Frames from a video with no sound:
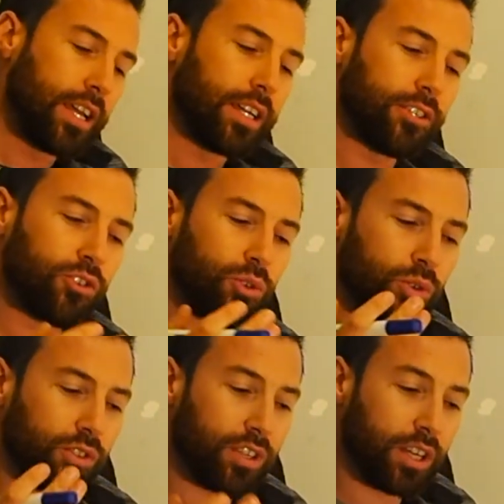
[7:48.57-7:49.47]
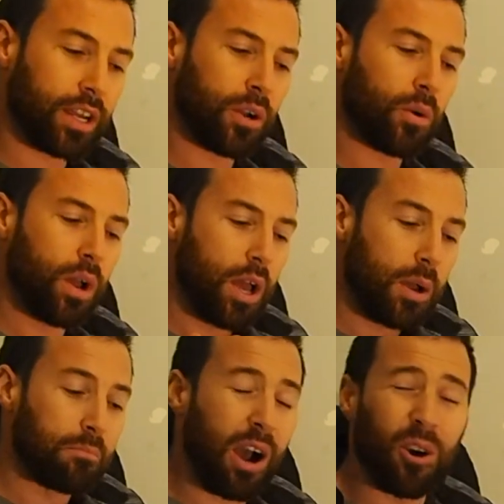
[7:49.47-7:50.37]
into te reo
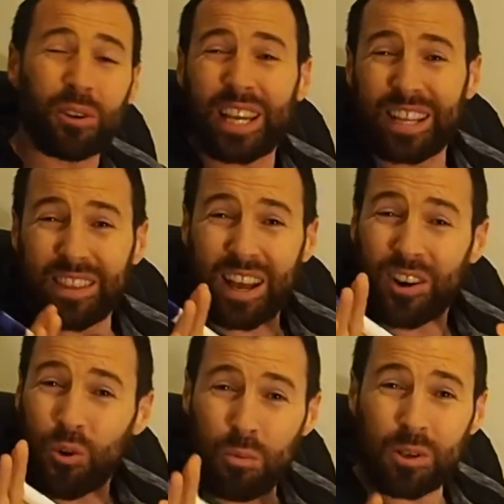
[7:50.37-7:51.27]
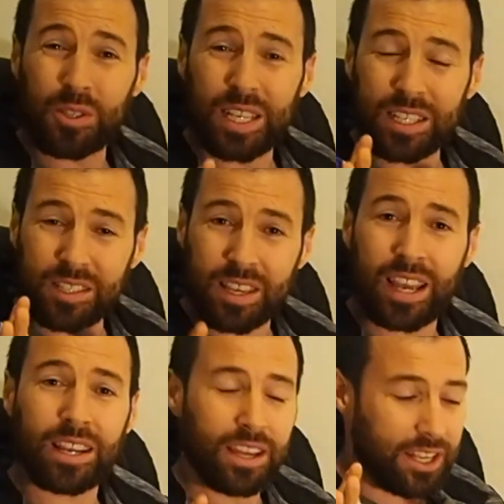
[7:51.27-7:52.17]
Māori, and they're almost the
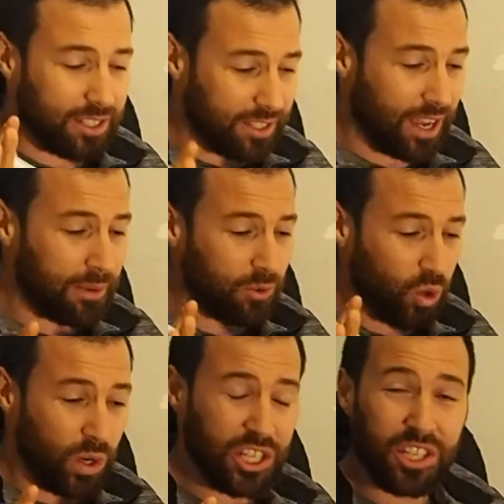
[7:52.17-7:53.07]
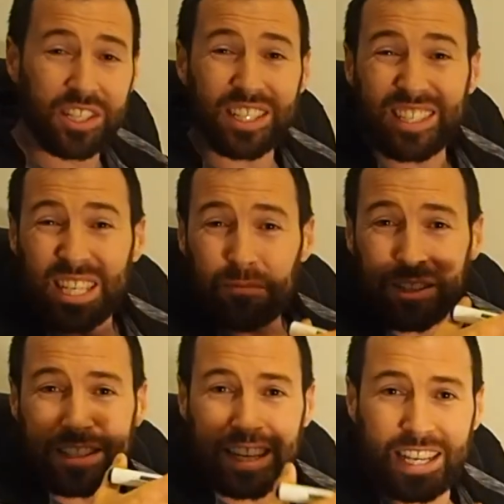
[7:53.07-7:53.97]
exact same questions, except the
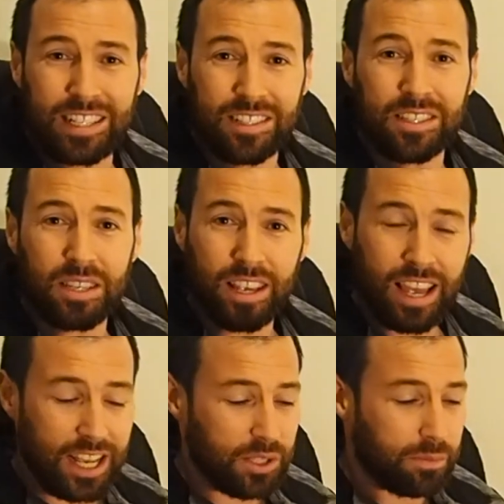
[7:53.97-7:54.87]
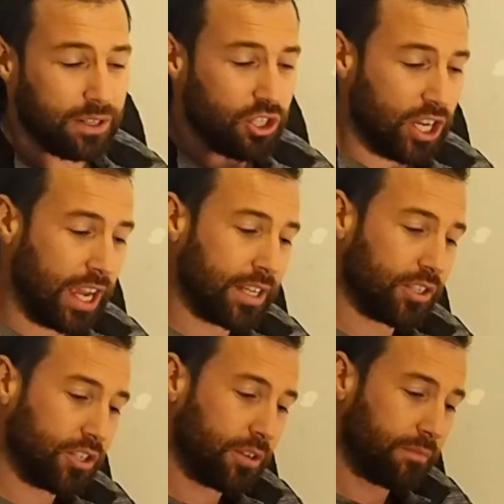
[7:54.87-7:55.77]
tense has been changed.